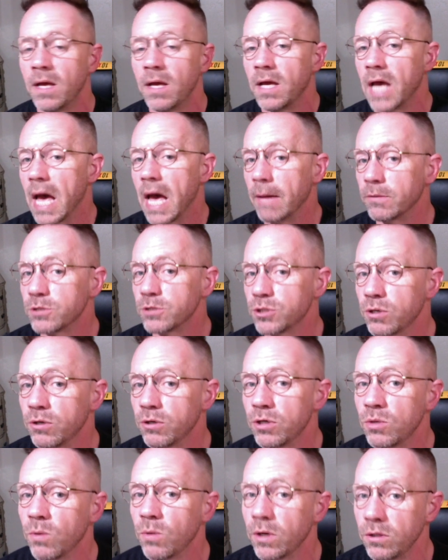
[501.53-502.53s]
I will show
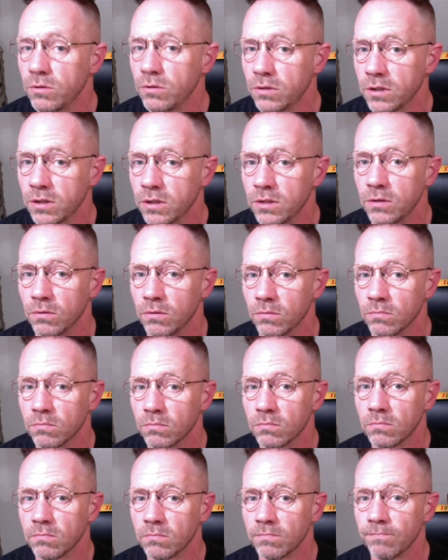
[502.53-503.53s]
you what you can do
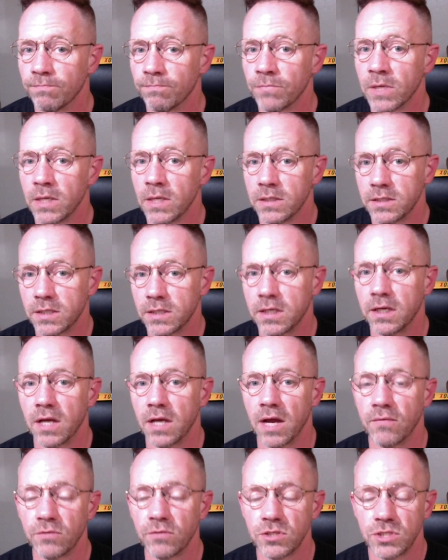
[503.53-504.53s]
to get
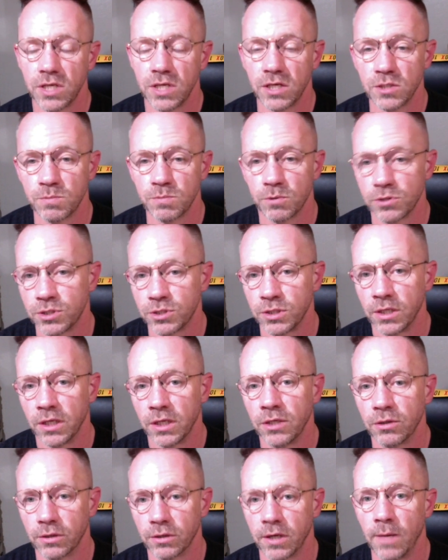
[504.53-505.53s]
every salesperson in
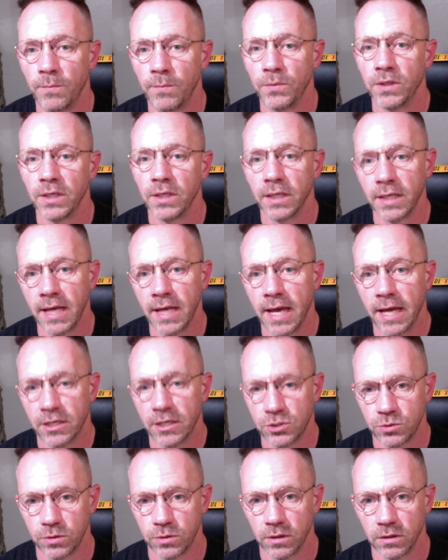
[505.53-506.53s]
your company an
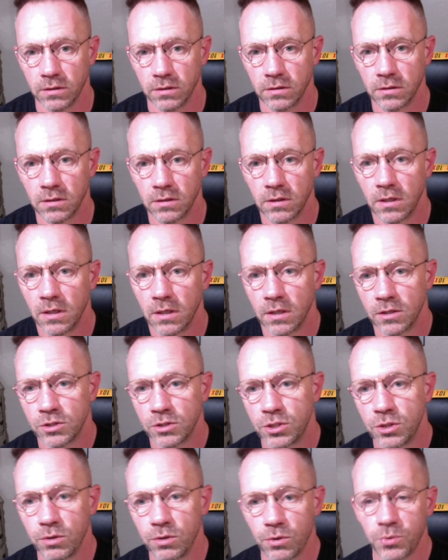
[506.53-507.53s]
extra
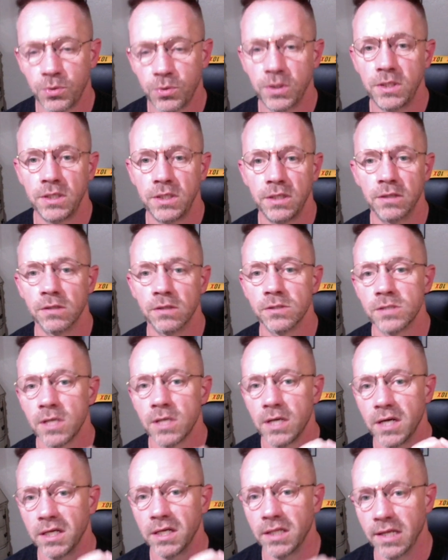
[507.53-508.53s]
two to three deals
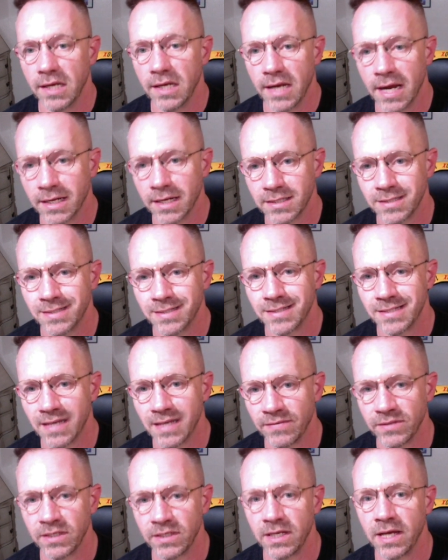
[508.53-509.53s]
in the next
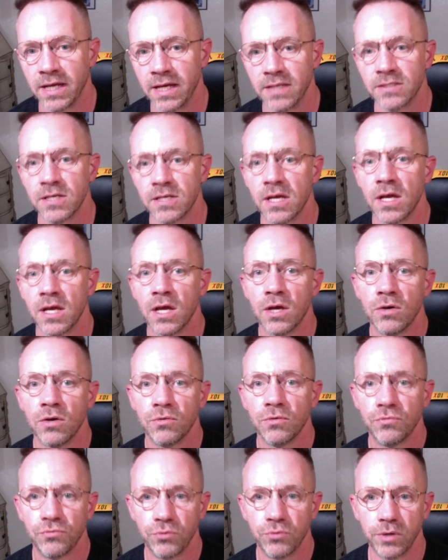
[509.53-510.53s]
seven days,
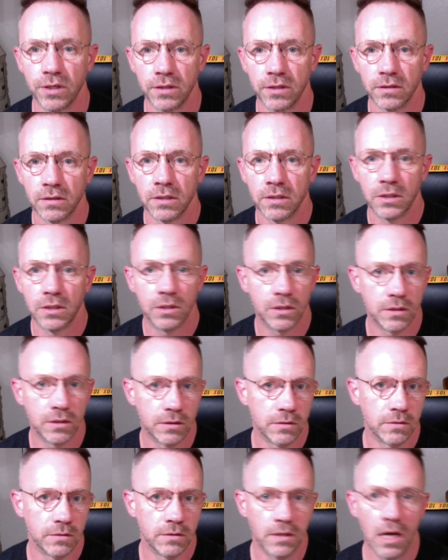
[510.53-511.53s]
free.
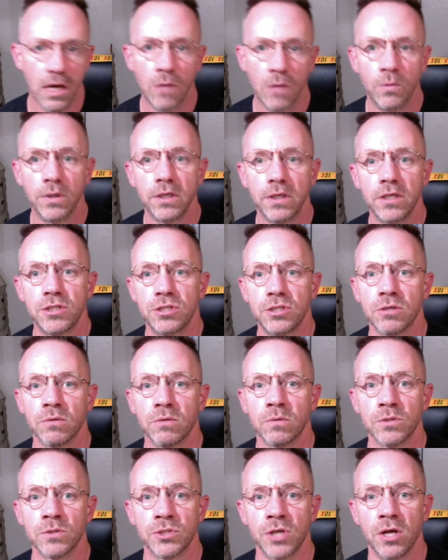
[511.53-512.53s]
I want to get you a
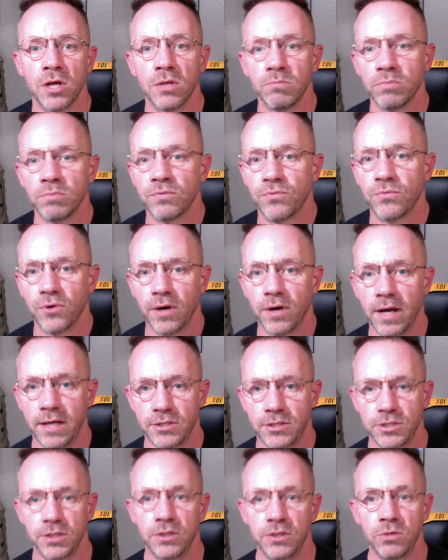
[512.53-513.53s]
result before I
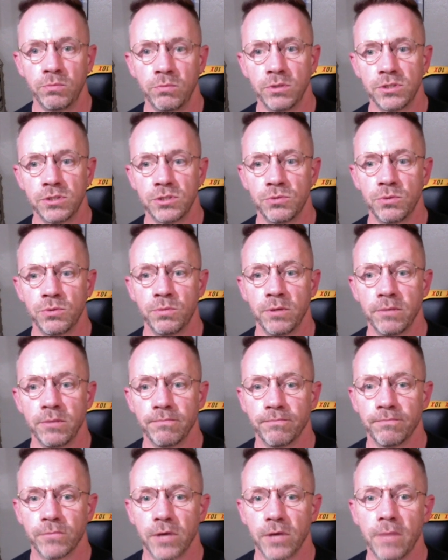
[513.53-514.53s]
ask you to do business with me.
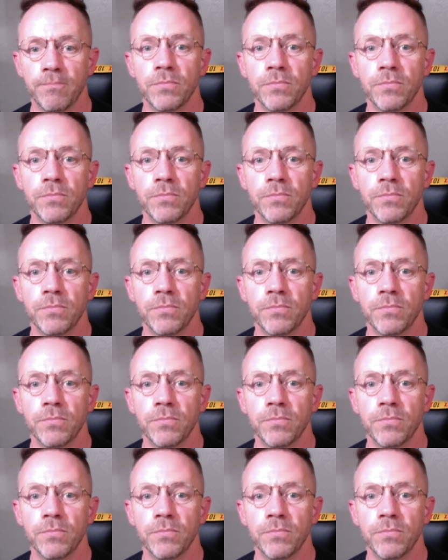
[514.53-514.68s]
Okay?